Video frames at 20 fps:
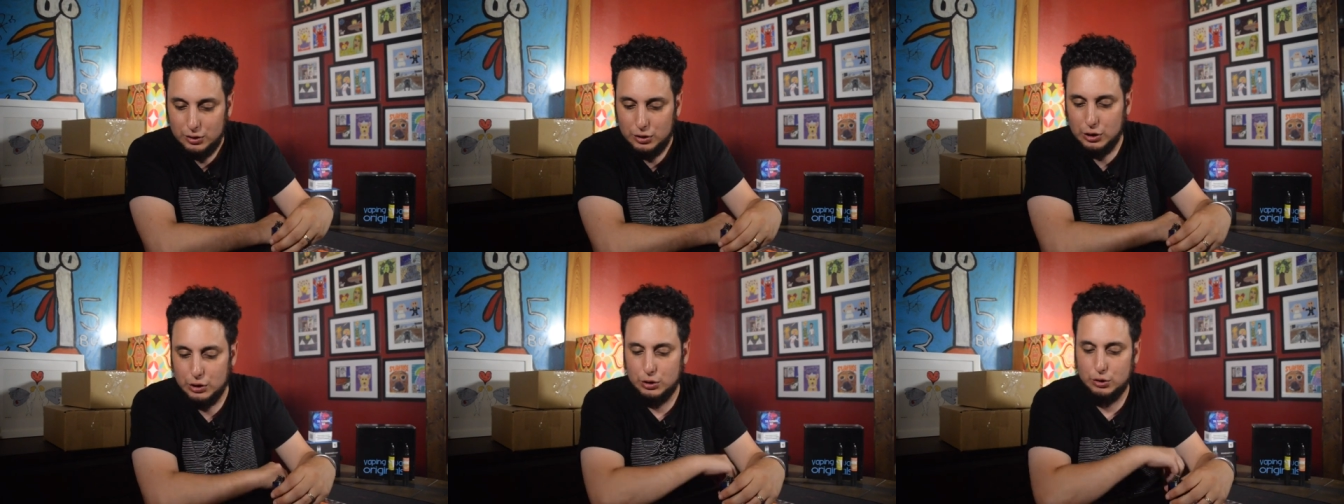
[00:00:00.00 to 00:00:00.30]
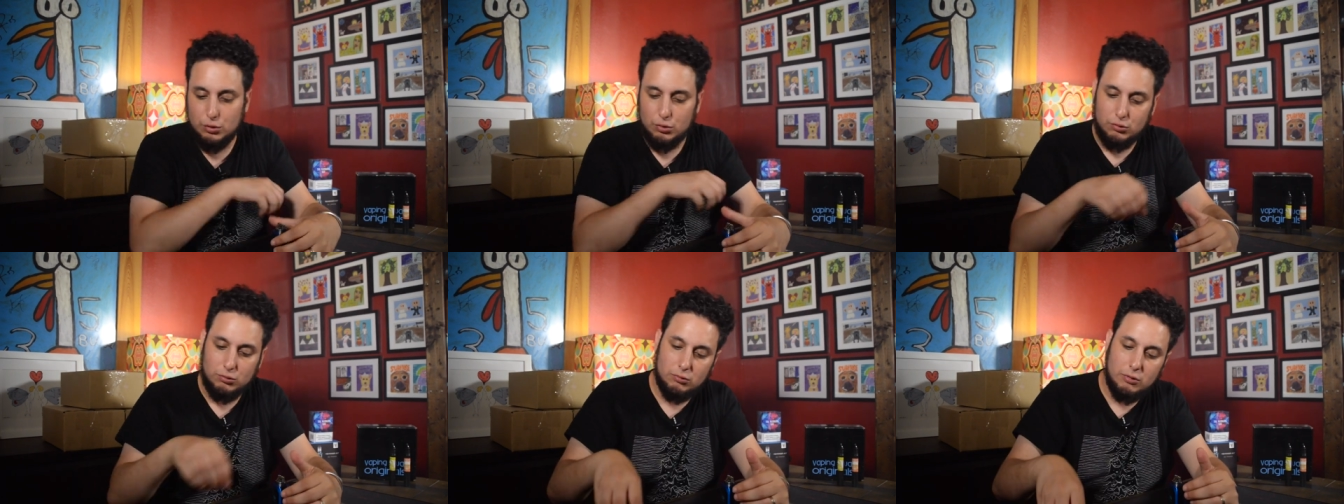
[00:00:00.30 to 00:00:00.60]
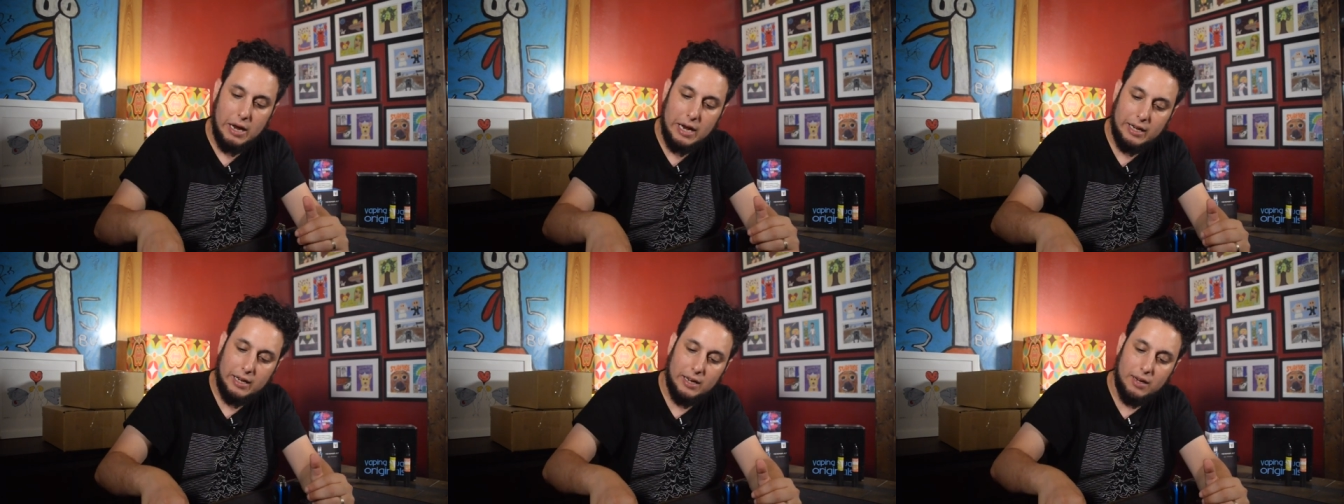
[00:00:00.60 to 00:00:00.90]
just
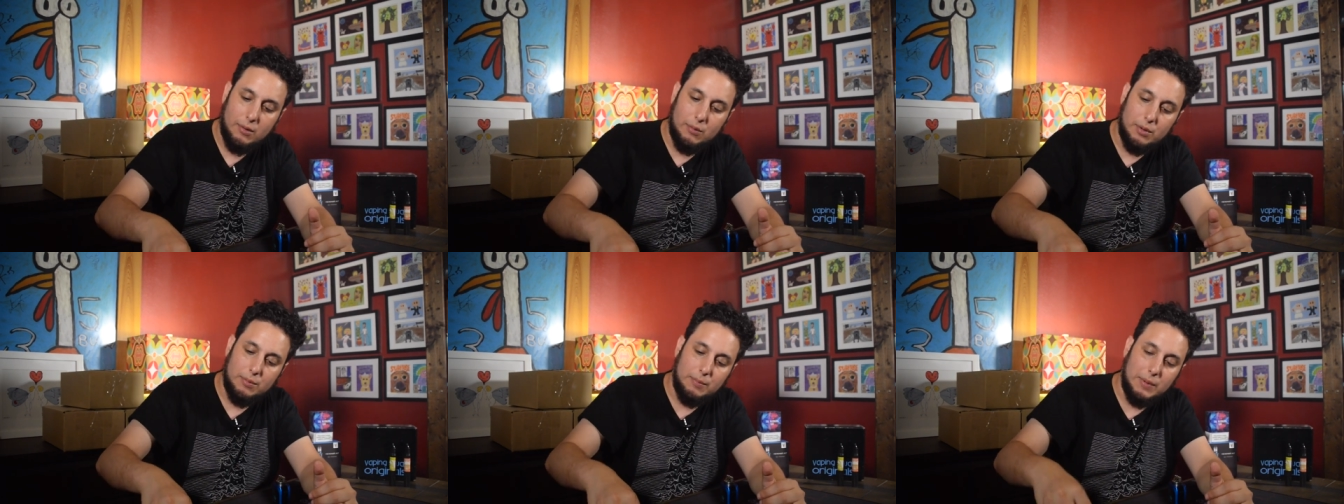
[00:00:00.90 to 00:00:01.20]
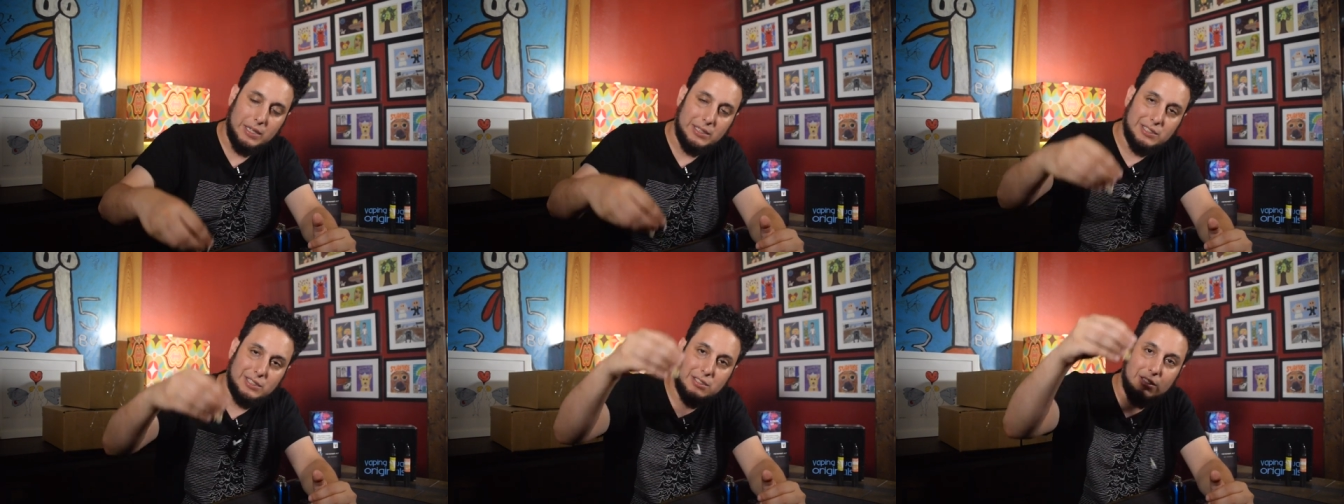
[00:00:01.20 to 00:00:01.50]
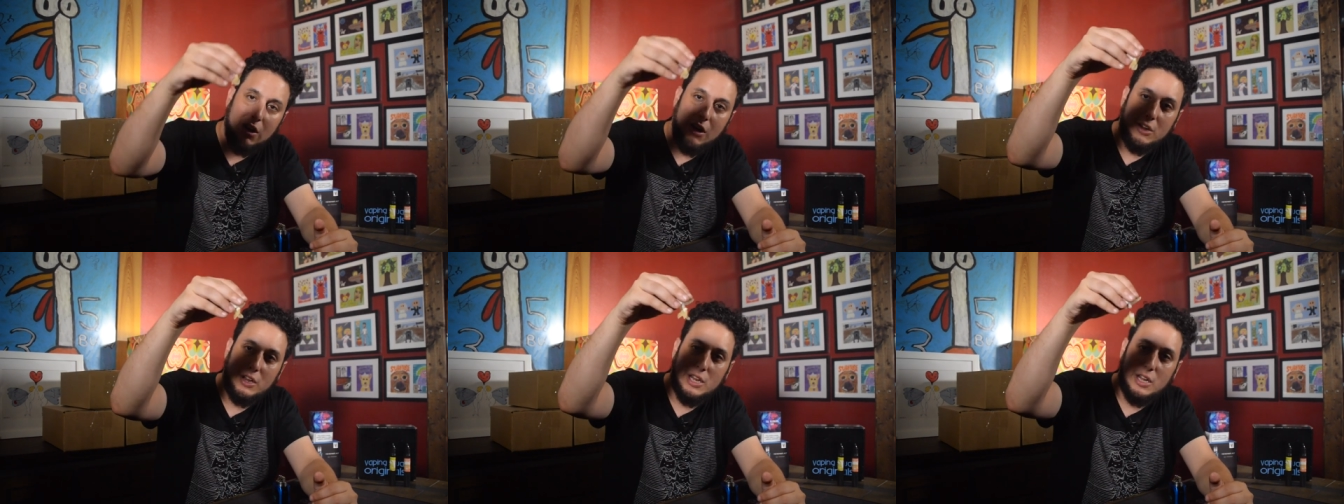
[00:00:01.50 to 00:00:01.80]
wrecking with my
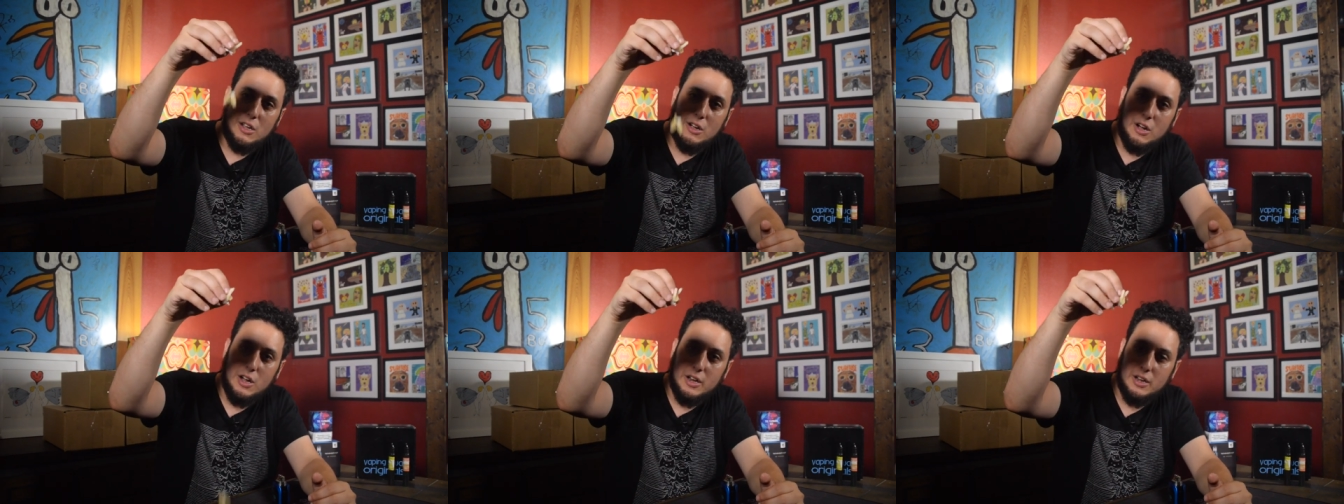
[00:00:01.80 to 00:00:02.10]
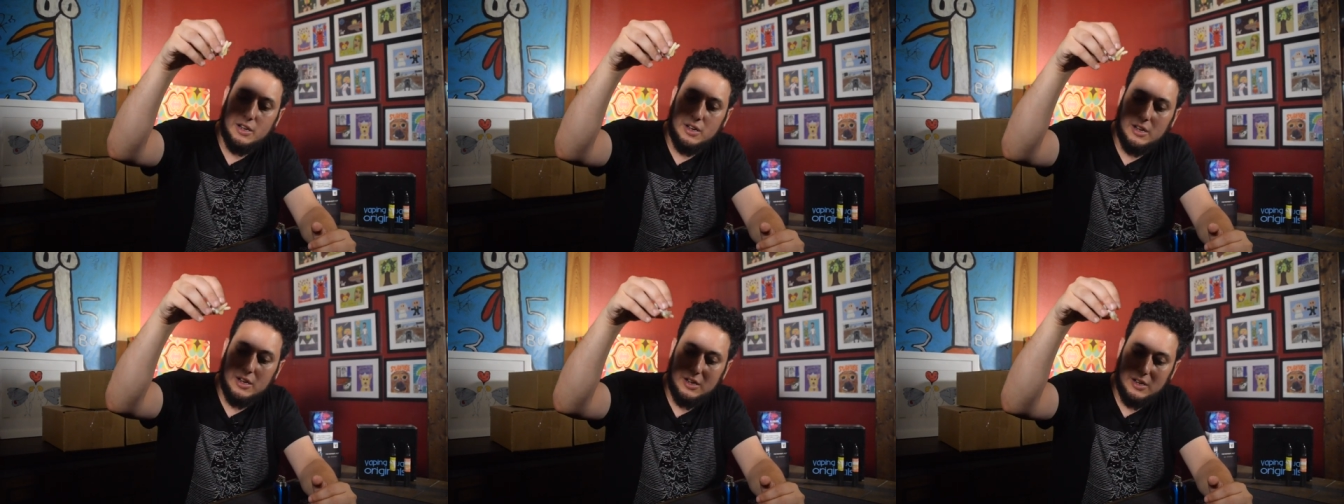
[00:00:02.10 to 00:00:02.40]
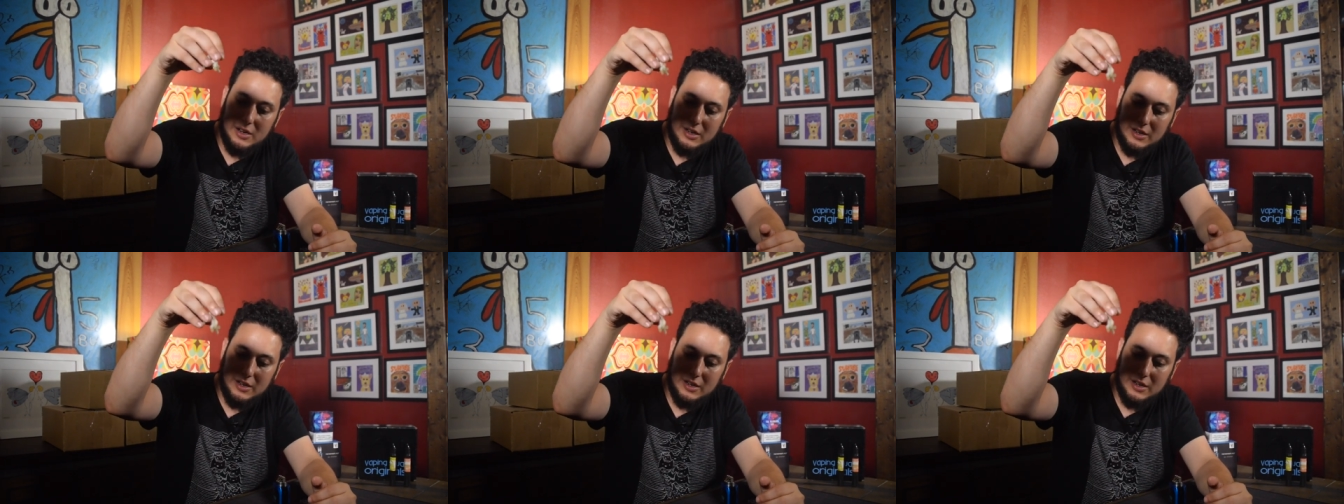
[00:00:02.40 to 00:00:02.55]
soggy cotton.